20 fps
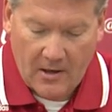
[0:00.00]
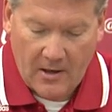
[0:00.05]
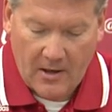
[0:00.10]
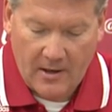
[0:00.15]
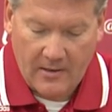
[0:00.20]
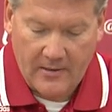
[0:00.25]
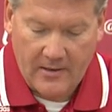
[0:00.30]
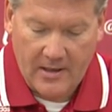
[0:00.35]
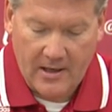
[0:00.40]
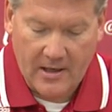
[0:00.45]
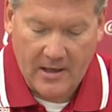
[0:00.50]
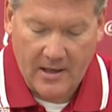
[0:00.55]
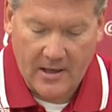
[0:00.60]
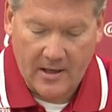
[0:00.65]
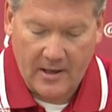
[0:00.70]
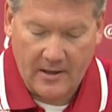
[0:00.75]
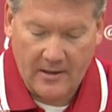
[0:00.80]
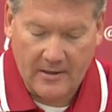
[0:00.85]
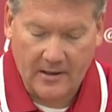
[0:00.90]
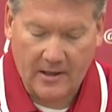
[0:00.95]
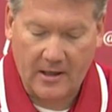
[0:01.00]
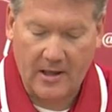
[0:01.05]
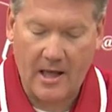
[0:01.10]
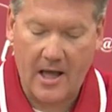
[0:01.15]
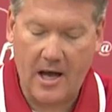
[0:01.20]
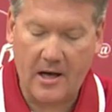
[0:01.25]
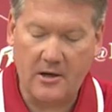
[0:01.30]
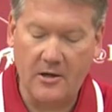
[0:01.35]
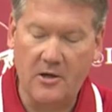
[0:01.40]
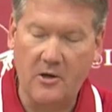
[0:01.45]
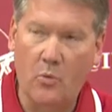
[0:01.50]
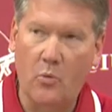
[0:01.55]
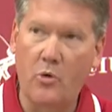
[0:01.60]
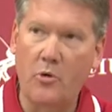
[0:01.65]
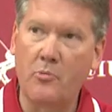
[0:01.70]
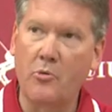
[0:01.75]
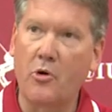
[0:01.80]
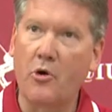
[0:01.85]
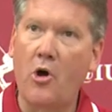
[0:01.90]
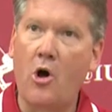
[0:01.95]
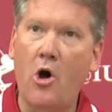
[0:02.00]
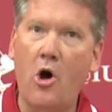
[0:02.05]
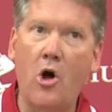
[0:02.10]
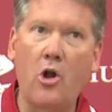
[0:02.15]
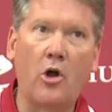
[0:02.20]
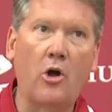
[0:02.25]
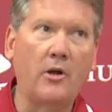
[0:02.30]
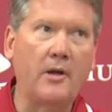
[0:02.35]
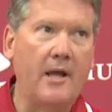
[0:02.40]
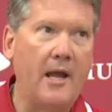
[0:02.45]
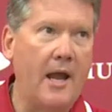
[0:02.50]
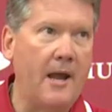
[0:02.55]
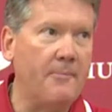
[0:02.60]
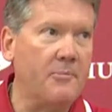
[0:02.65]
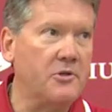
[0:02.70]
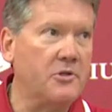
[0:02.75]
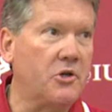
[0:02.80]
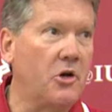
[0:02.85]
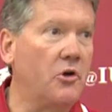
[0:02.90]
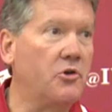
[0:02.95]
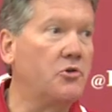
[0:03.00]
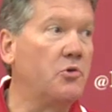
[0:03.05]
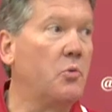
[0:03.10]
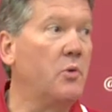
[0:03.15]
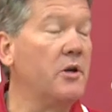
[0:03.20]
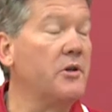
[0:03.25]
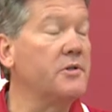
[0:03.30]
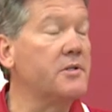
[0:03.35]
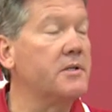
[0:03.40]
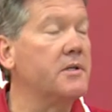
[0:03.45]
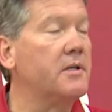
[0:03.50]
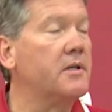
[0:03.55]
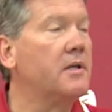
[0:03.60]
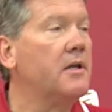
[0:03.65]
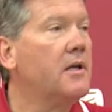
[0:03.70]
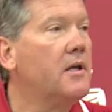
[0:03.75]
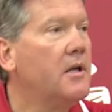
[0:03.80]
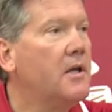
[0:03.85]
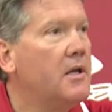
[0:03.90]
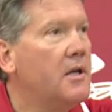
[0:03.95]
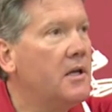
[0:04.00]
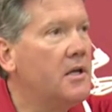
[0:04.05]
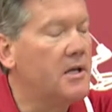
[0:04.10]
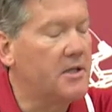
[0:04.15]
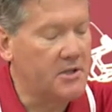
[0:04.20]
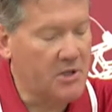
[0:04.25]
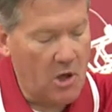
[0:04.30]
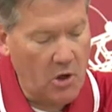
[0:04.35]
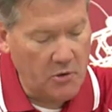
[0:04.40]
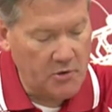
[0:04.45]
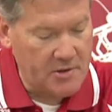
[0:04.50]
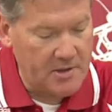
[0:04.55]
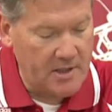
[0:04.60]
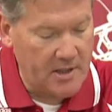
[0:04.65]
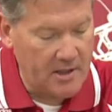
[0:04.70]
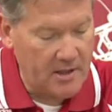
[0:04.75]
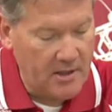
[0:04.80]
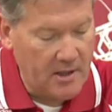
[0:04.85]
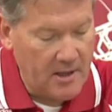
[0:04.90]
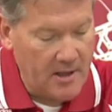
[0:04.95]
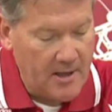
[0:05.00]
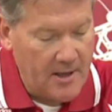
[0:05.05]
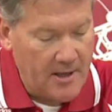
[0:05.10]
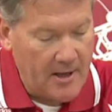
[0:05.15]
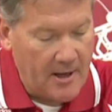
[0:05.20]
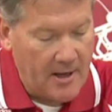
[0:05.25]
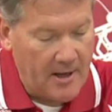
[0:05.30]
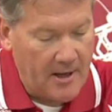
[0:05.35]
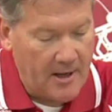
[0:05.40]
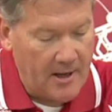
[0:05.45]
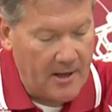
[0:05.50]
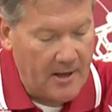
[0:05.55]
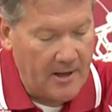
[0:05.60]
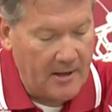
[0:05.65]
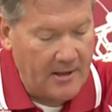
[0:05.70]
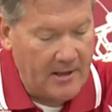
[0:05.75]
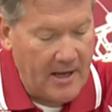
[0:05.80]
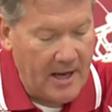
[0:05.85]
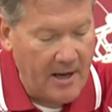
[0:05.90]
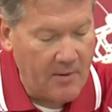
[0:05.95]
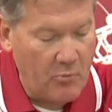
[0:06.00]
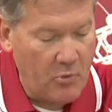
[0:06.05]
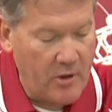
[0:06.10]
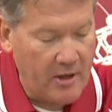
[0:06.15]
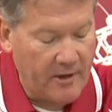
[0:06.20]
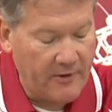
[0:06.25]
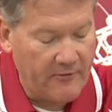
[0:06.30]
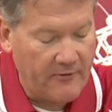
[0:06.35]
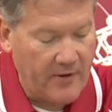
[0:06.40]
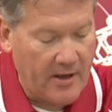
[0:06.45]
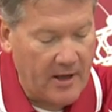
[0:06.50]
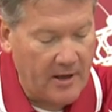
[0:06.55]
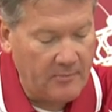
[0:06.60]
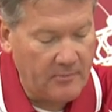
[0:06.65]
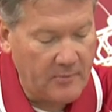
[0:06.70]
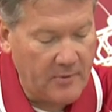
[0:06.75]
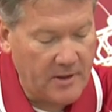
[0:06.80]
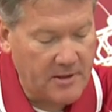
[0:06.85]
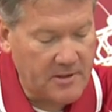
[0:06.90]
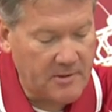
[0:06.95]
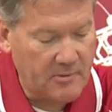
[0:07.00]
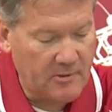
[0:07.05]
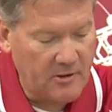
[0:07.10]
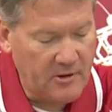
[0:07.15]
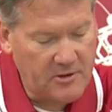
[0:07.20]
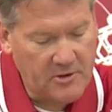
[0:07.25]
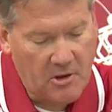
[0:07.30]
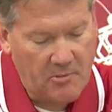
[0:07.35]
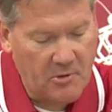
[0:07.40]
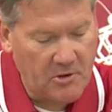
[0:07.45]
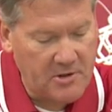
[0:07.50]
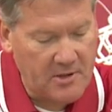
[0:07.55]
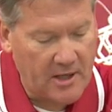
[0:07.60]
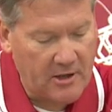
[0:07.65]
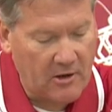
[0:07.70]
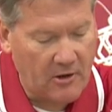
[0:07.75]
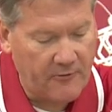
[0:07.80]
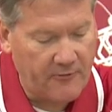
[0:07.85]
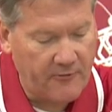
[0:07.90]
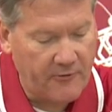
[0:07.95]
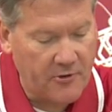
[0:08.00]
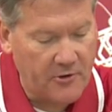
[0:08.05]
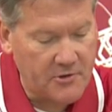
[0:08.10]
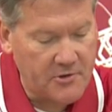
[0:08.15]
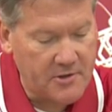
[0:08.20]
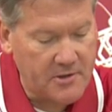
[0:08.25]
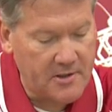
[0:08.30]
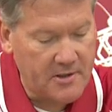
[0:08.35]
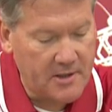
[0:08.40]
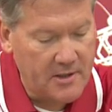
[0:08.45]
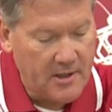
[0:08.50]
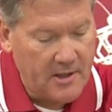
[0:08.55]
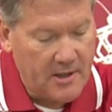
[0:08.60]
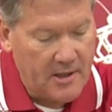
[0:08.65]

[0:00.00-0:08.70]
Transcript: in the clock near Woodburn Hall on campus, Coach Wilson is hosting a game week event. It's almost like our first